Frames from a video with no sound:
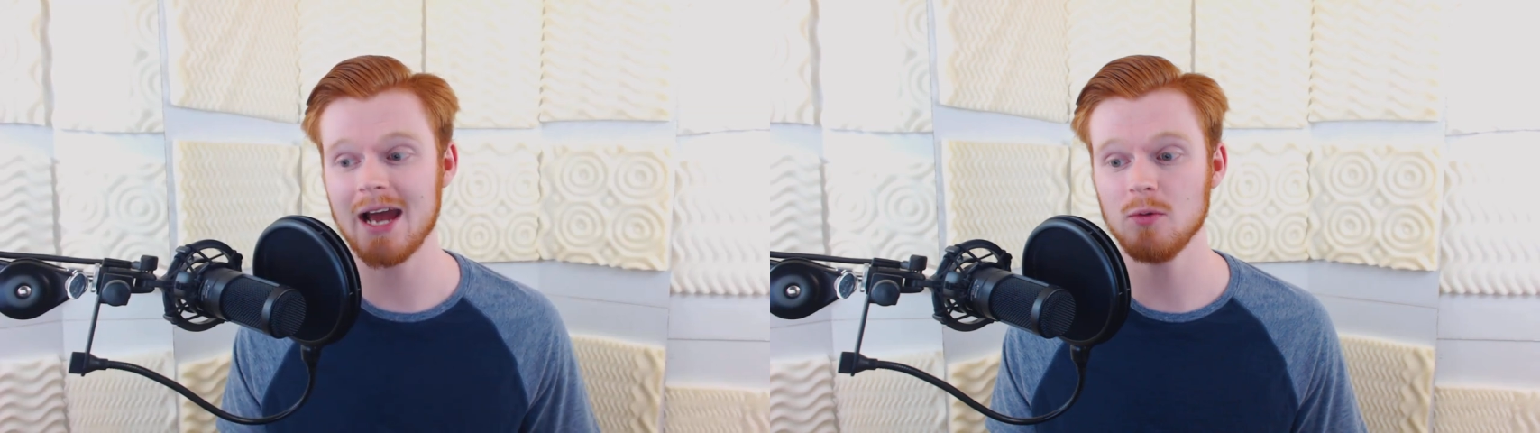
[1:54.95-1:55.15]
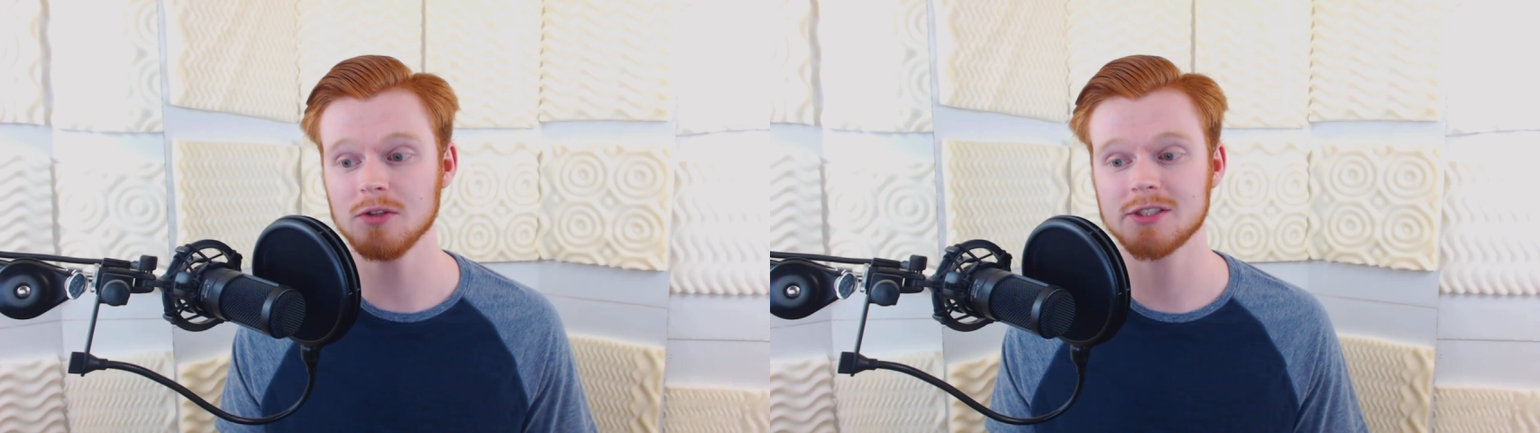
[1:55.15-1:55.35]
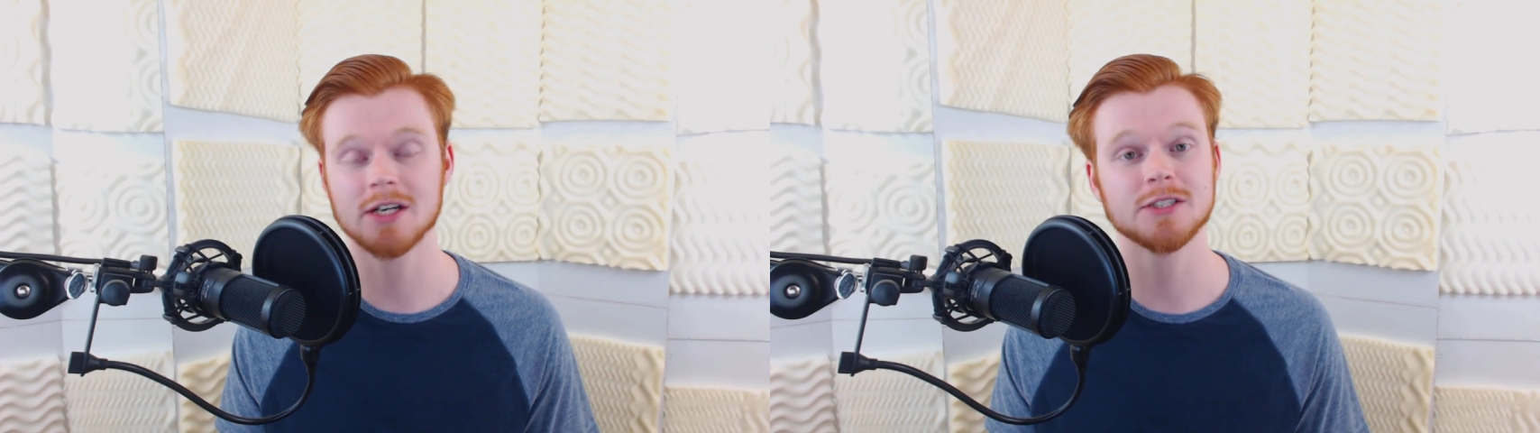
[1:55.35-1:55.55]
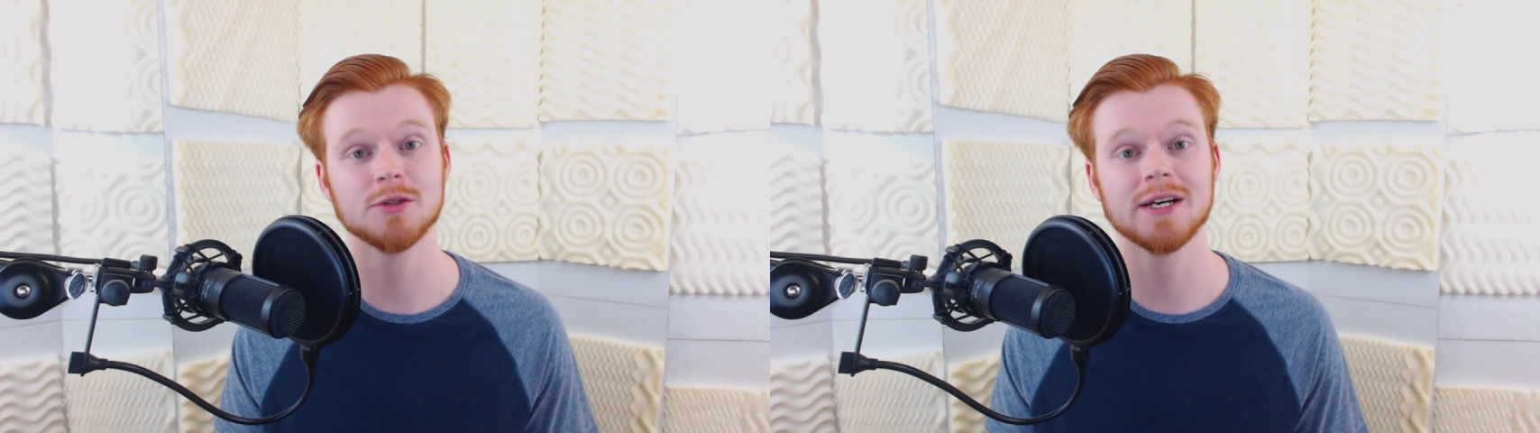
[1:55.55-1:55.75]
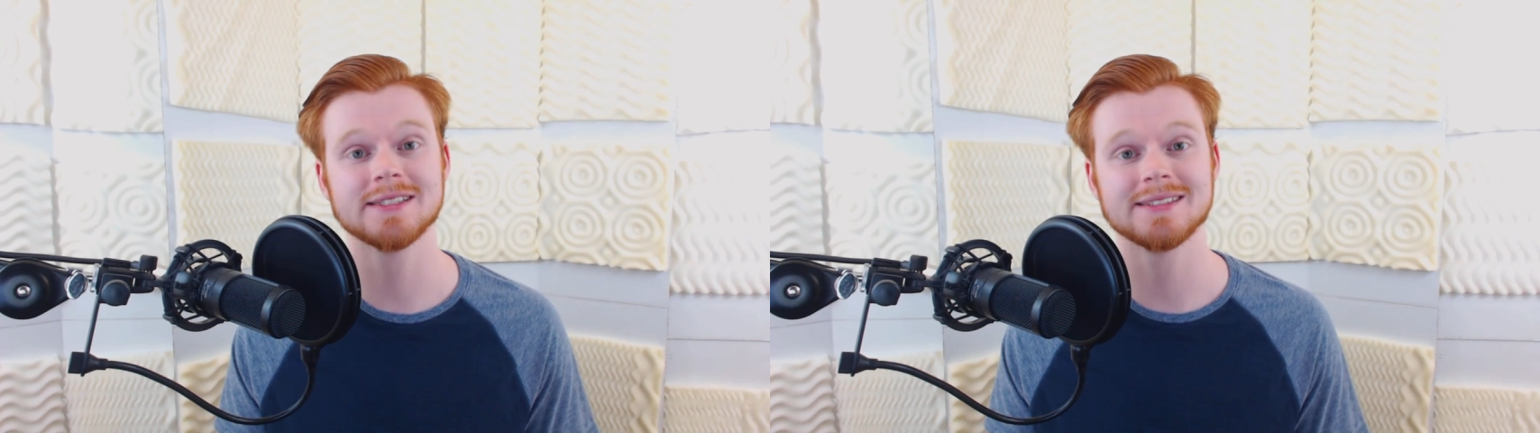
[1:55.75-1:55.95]
I will talk to
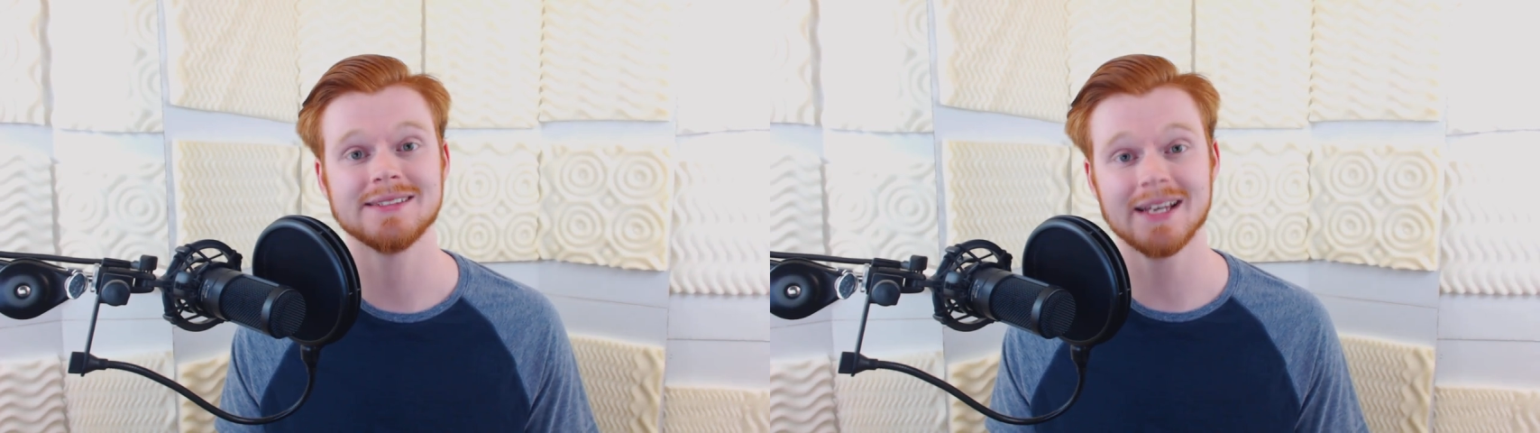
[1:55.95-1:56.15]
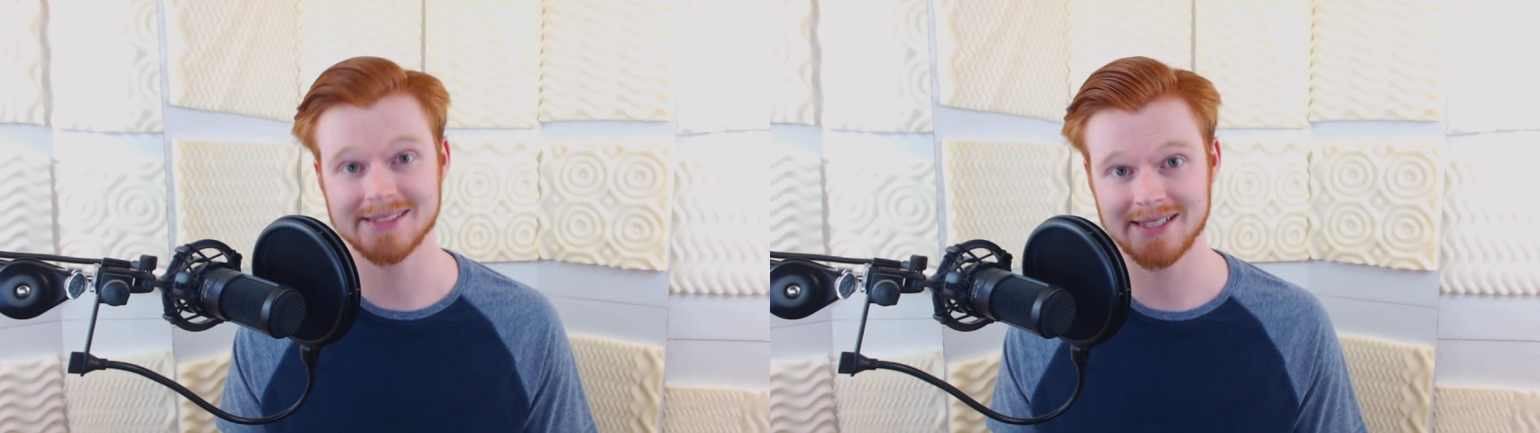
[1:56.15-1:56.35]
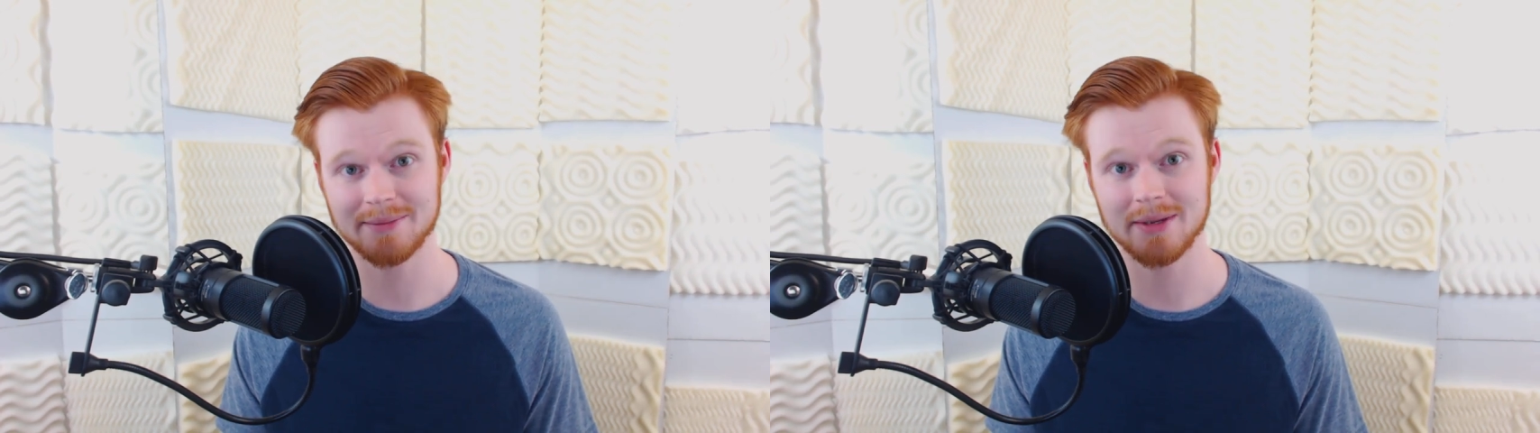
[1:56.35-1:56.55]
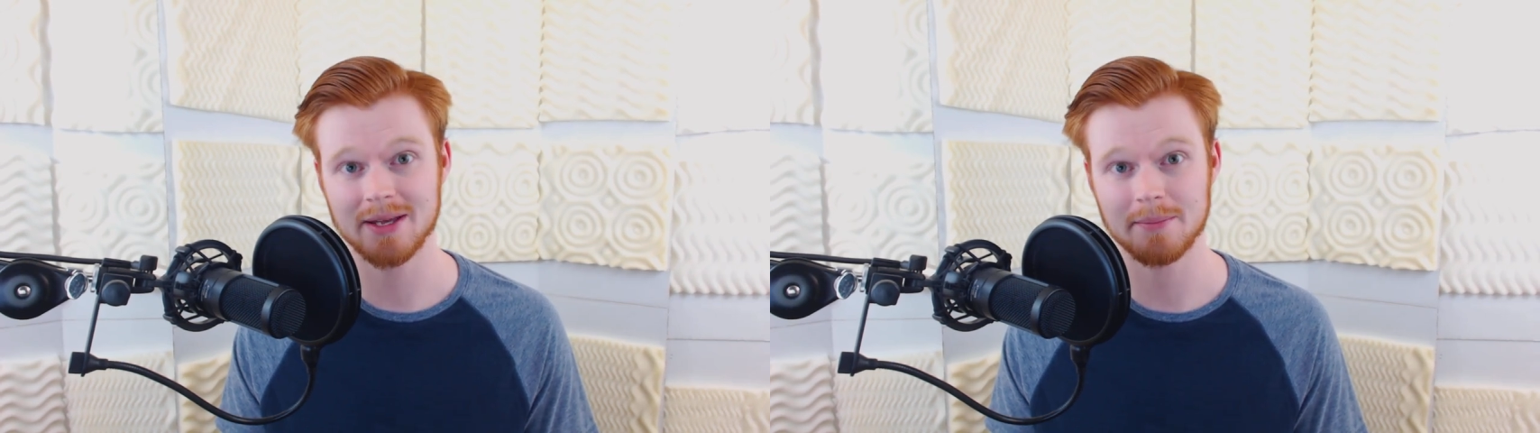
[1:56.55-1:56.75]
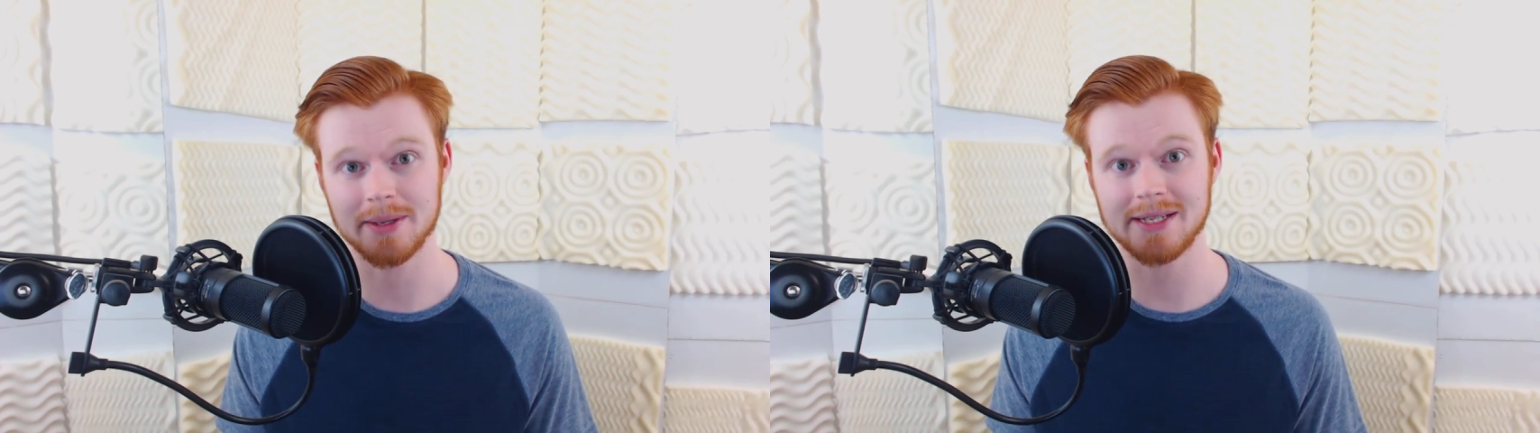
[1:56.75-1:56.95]
you guys next time.
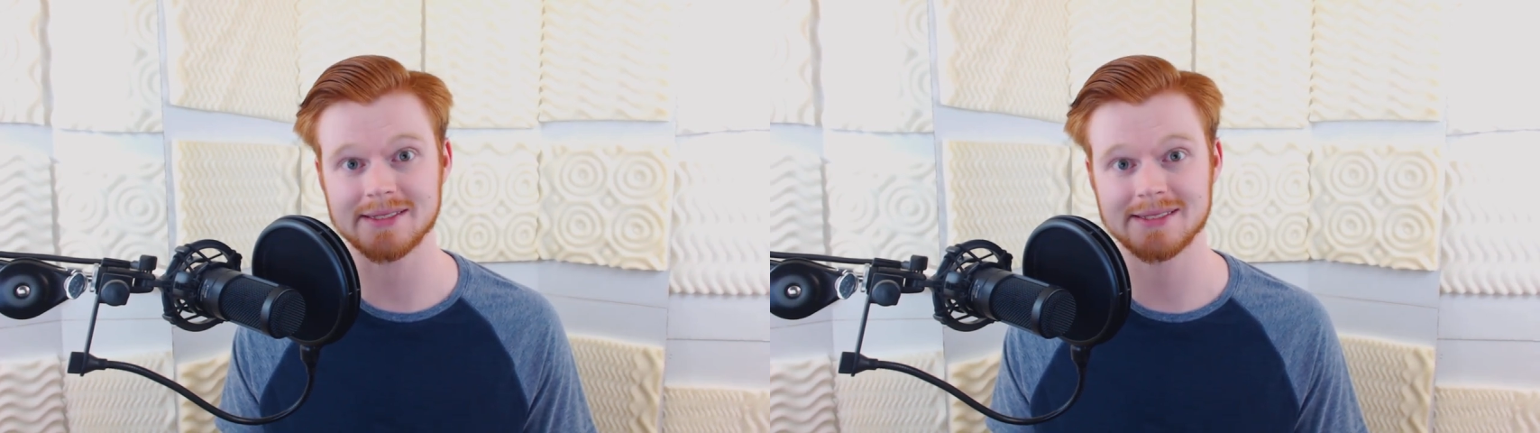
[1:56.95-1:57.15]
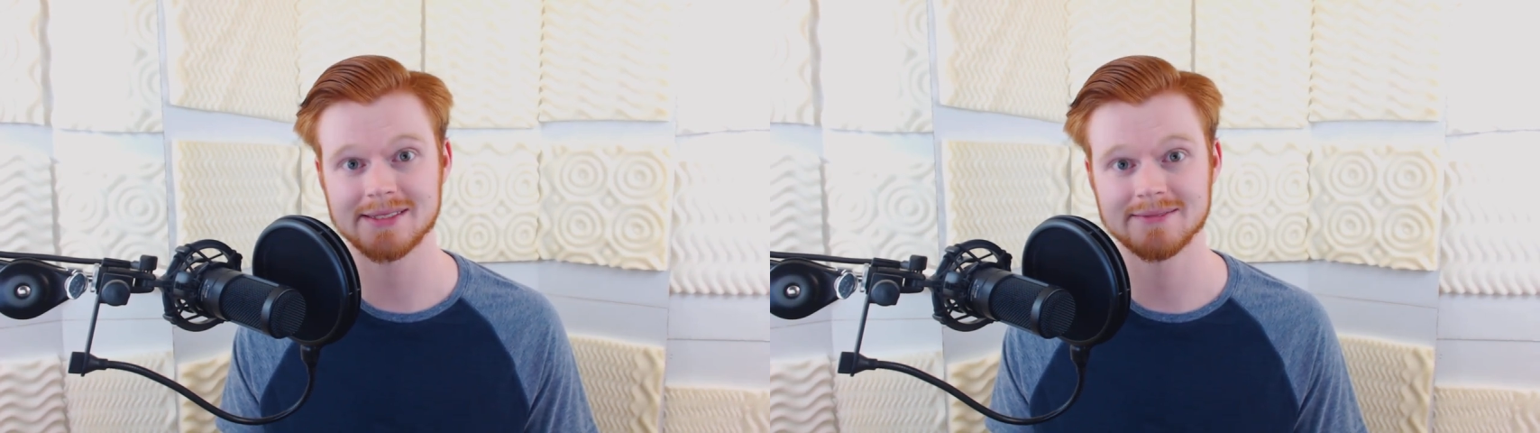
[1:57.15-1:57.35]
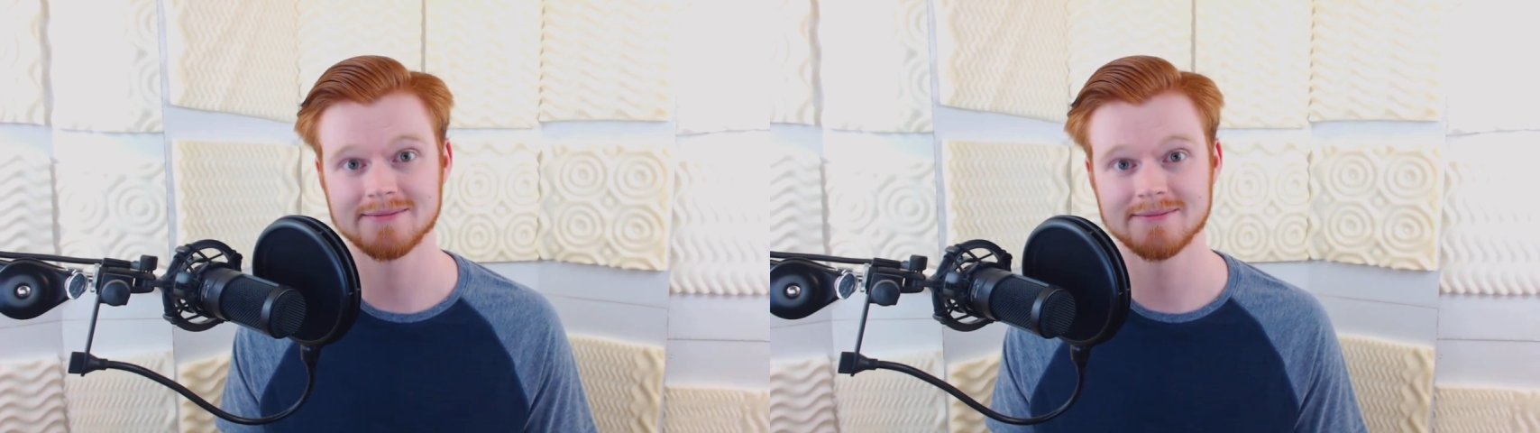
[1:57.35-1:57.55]
Peace.